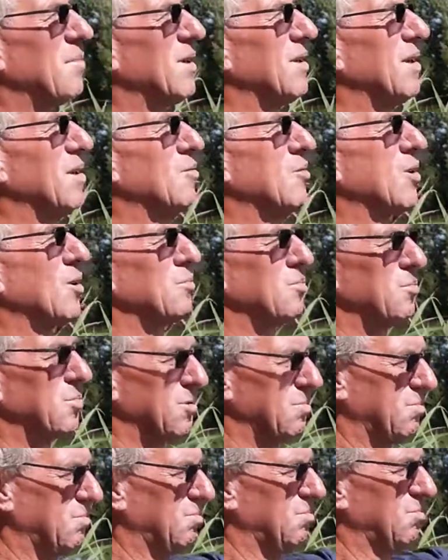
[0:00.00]
but their rod would
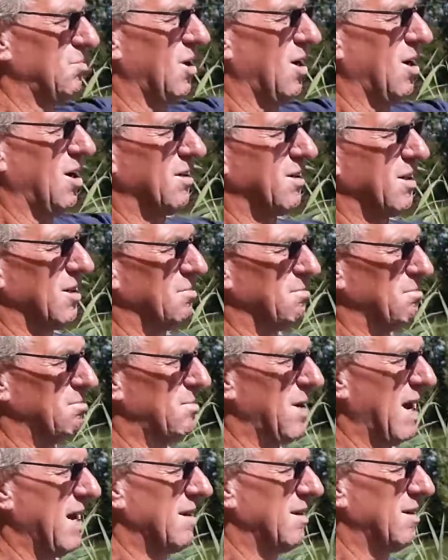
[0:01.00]
hardly
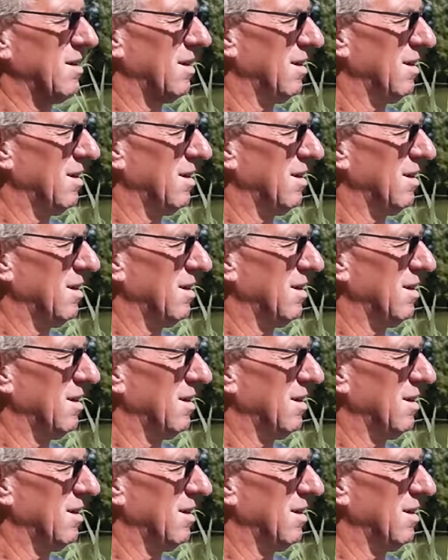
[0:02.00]
bend.